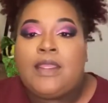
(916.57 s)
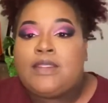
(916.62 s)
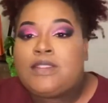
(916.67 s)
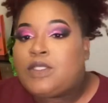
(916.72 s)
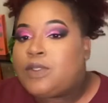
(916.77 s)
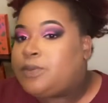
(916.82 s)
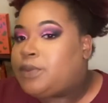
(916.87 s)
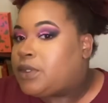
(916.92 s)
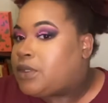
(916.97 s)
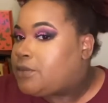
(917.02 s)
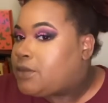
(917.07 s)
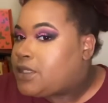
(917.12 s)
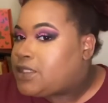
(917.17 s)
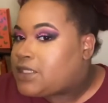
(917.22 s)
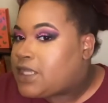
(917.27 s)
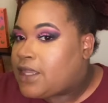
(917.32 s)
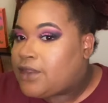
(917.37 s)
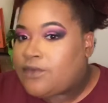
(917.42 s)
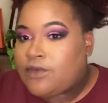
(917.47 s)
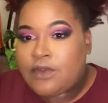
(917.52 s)
so pretty much
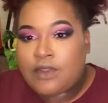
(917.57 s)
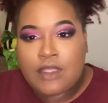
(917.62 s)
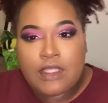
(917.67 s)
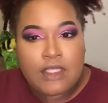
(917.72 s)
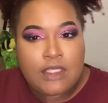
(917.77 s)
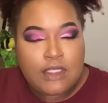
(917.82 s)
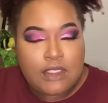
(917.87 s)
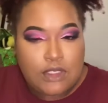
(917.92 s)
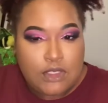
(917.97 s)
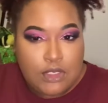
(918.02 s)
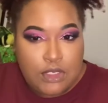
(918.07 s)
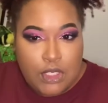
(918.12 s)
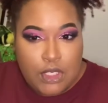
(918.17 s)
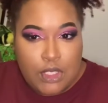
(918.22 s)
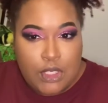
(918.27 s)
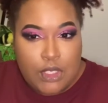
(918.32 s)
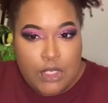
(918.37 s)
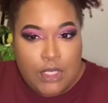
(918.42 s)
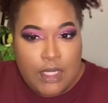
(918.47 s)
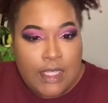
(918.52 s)
everything is
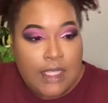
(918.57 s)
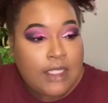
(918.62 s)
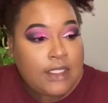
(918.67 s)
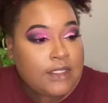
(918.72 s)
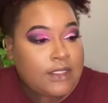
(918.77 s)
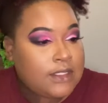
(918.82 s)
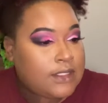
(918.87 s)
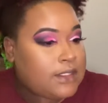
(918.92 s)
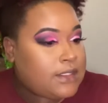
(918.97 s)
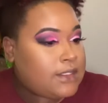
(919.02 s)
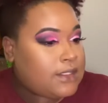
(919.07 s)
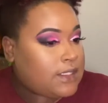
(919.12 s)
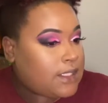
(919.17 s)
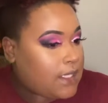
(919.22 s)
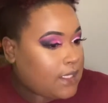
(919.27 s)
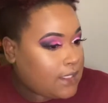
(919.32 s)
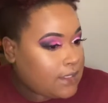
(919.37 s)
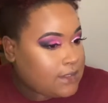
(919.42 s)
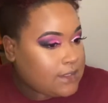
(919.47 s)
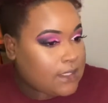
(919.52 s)
done and
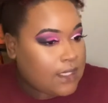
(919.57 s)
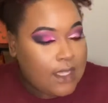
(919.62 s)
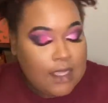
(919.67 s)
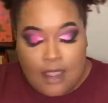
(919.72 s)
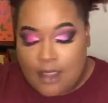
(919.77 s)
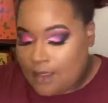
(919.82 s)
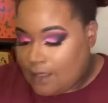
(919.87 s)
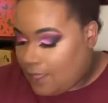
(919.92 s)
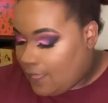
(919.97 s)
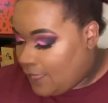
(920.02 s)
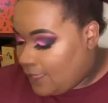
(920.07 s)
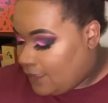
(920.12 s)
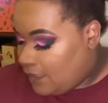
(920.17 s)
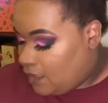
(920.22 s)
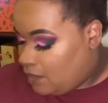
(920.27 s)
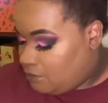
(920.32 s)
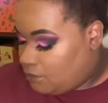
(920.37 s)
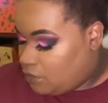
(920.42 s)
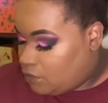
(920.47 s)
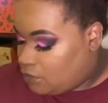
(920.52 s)
set. I
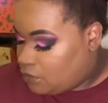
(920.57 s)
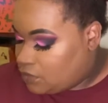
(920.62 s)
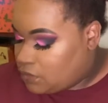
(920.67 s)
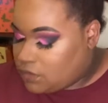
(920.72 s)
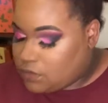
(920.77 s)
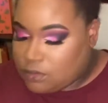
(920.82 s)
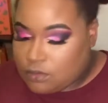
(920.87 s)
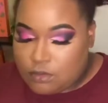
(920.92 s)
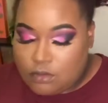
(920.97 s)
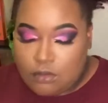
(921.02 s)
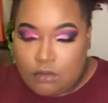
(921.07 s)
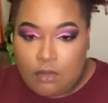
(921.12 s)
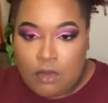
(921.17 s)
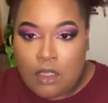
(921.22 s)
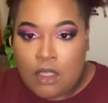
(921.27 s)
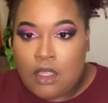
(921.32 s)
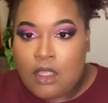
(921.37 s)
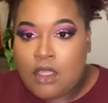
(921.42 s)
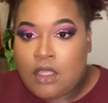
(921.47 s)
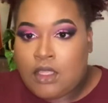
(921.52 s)
am going to
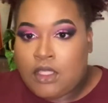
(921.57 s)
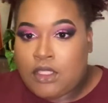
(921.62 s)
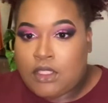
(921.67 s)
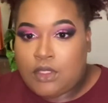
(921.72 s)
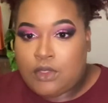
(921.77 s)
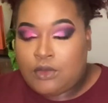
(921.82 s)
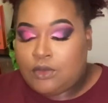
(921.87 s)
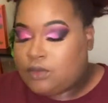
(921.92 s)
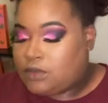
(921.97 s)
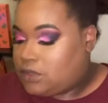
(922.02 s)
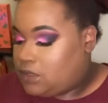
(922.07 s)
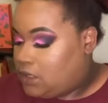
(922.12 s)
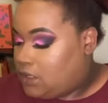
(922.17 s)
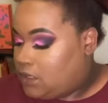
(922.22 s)
use